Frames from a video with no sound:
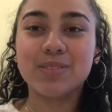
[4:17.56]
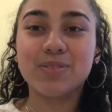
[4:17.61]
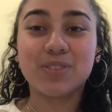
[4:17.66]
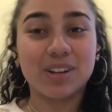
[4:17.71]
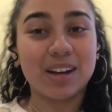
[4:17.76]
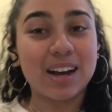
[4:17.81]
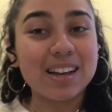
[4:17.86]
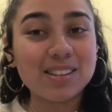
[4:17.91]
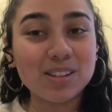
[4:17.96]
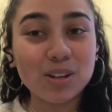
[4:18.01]

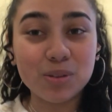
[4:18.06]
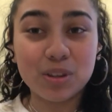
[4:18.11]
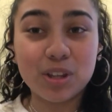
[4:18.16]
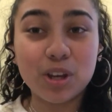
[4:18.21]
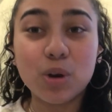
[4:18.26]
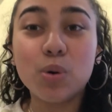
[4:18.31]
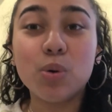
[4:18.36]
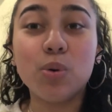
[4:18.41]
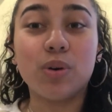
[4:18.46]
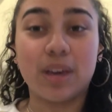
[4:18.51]
For guys out
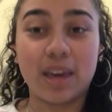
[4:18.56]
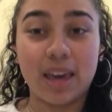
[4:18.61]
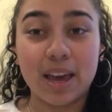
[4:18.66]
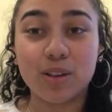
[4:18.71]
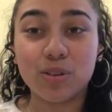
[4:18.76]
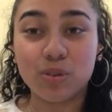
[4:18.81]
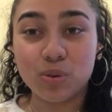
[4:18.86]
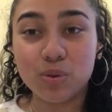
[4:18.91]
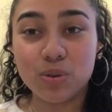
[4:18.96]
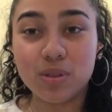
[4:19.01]
there who
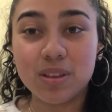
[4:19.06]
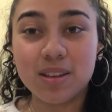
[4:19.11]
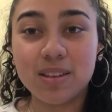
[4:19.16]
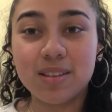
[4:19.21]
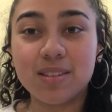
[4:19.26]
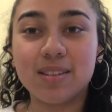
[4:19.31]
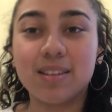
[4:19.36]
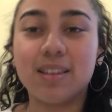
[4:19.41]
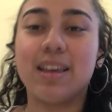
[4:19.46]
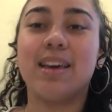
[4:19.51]
can do
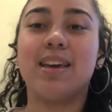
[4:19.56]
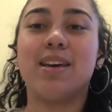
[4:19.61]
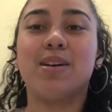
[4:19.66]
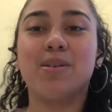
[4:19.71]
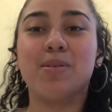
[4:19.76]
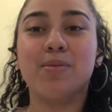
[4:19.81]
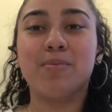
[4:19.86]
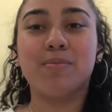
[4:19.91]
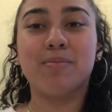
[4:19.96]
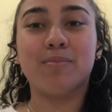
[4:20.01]
this,
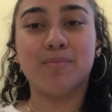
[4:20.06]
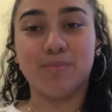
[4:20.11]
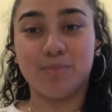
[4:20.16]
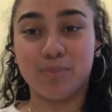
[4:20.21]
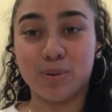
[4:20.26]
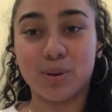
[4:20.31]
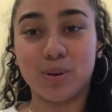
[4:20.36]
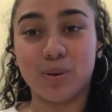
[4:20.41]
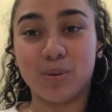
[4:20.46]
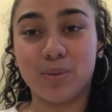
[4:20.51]

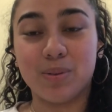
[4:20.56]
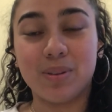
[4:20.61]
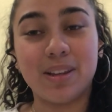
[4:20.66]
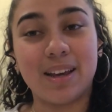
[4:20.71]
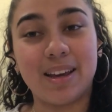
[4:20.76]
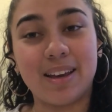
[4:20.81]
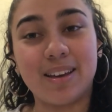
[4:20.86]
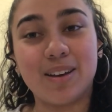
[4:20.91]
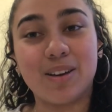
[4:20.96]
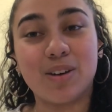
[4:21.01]
bro,
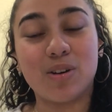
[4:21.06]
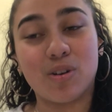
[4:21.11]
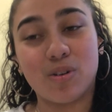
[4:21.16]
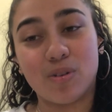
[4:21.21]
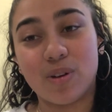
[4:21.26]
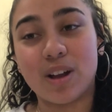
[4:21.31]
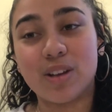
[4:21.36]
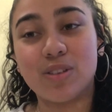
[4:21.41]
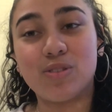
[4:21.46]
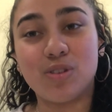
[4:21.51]

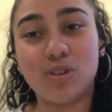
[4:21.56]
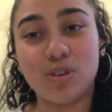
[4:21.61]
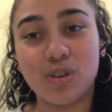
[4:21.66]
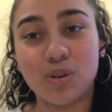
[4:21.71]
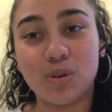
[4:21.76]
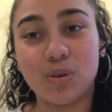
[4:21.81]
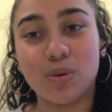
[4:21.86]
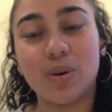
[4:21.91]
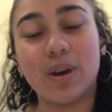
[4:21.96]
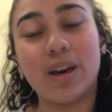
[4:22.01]
congrats to
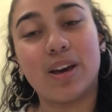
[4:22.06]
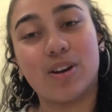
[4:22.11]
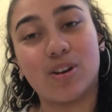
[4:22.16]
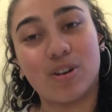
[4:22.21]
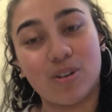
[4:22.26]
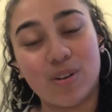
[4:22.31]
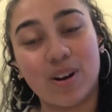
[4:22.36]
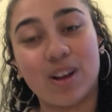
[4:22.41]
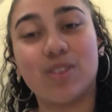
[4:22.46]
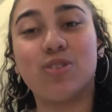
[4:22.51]
you and
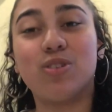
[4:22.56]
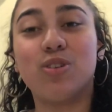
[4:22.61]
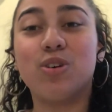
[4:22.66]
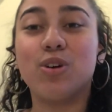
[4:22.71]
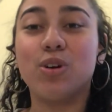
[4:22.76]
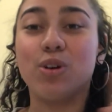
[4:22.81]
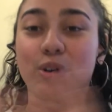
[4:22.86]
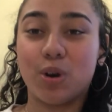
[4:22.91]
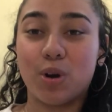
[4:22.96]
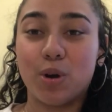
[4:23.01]
congrats to
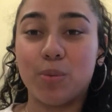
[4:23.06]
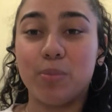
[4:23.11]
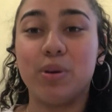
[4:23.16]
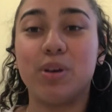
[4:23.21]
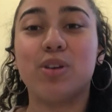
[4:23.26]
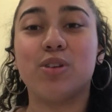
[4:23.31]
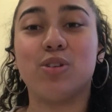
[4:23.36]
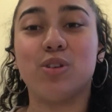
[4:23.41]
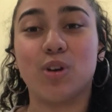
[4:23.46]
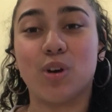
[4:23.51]
your girl,
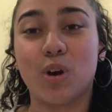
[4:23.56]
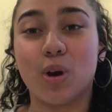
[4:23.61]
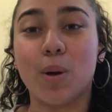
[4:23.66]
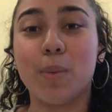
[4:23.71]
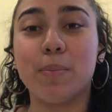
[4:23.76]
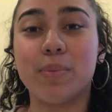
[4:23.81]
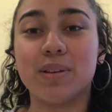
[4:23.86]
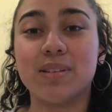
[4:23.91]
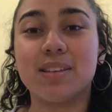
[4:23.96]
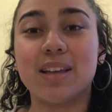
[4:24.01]
because your
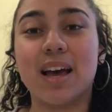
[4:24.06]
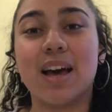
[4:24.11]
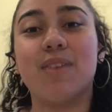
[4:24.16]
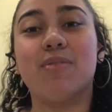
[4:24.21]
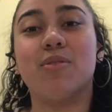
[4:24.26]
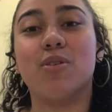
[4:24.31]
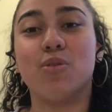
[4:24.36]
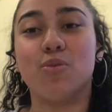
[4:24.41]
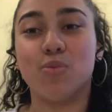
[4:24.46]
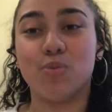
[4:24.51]
girl must
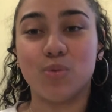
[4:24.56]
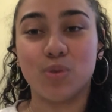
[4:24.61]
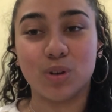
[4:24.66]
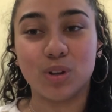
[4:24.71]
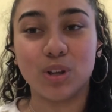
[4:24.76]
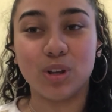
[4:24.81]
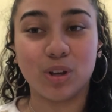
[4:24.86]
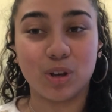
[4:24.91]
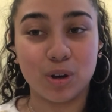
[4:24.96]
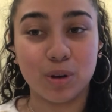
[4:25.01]
have a
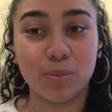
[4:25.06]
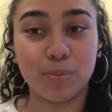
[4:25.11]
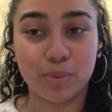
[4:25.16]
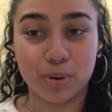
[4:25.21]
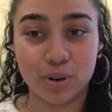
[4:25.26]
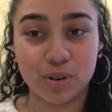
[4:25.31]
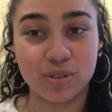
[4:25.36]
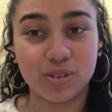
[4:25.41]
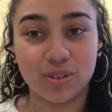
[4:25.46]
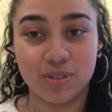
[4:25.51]
really good
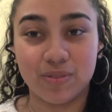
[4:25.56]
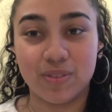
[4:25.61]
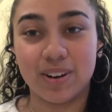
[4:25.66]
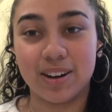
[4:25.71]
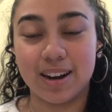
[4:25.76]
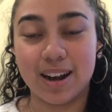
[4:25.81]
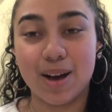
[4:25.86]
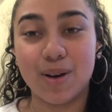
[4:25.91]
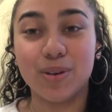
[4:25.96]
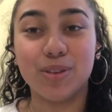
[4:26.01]
person
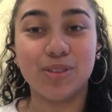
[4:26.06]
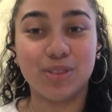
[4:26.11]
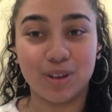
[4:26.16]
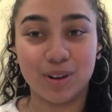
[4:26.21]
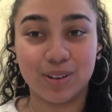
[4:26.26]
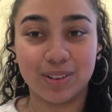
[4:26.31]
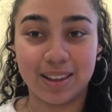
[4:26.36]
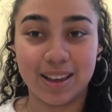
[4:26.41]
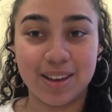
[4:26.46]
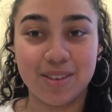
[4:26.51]
right now in
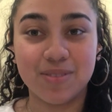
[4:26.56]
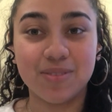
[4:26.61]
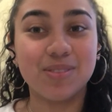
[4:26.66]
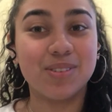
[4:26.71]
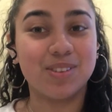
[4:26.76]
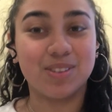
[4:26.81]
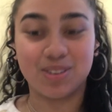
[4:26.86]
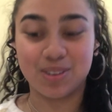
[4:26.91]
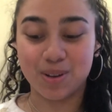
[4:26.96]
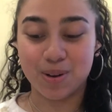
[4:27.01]
their
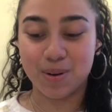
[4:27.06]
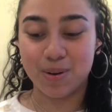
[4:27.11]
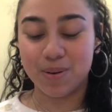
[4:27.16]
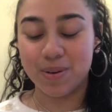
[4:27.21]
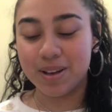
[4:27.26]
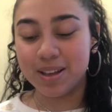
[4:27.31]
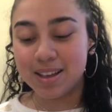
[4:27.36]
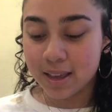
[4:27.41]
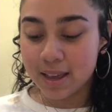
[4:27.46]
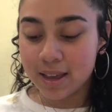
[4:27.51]
life.
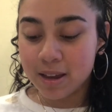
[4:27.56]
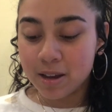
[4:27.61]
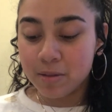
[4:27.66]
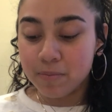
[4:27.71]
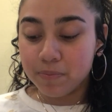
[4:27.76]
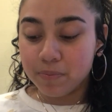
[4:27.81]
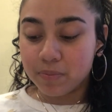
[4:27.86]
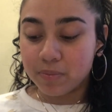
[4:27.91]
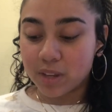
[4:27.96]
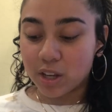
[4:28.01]
So
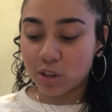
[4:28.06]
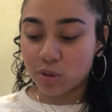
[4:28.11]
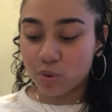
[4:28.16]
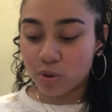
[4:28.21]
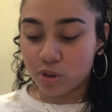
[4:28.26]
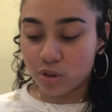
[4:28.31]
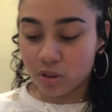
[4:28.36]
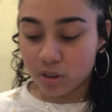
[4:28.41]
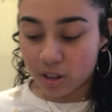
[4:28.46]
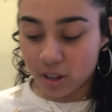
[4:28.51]
next
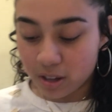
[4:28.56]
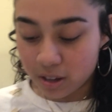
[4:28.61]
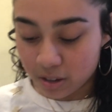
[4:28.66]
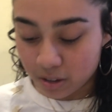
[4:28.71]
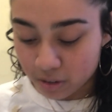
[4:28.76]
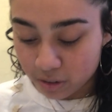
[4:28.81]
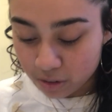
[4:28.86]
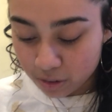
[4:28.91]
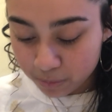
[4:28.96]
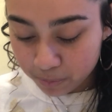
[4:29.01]
question
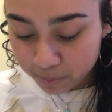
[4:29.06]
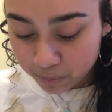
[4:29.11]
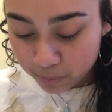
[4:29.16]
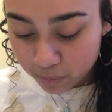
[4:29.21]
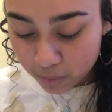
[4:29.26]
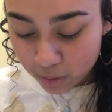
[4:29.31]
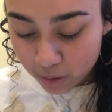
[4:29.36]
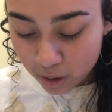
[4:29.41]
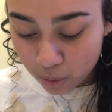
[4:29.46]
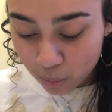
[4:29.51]
is,
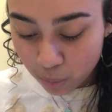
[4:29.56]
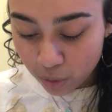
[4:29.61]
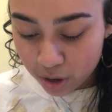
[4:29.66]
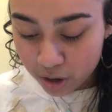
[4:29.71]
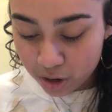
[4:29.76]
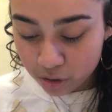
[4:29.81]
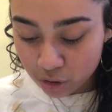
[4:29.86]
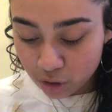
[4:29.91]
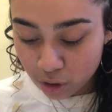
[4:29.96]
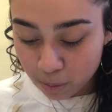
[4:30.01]

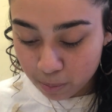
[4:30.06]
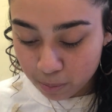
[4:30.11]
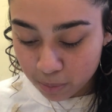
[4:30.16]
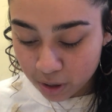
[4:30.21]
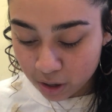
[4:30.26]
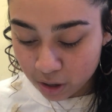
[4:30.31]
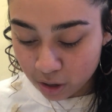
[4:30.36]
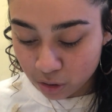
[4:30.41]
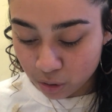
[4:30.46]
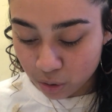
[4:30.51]
what is your
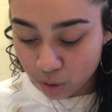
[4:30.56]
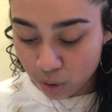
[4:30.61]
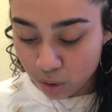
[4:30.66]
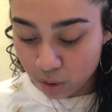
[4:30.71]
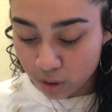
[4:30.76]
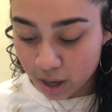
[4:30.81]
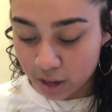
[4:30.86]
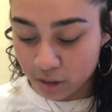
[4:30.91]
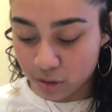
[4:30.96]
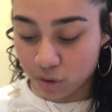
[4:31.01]
biggest
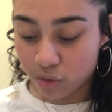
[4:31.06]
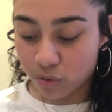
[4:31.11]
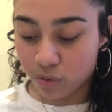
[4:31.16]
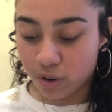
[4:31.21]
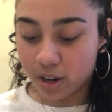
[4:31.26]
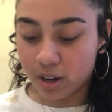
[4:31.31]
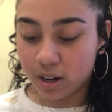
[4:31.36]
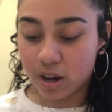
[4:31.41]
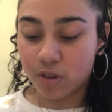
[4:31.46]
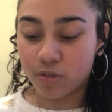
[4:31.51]
goal as of
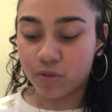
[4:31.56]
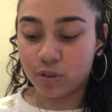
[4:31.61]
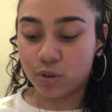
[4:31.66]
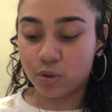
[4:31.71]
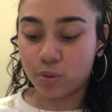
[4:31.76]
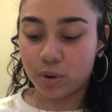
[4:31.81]
right now for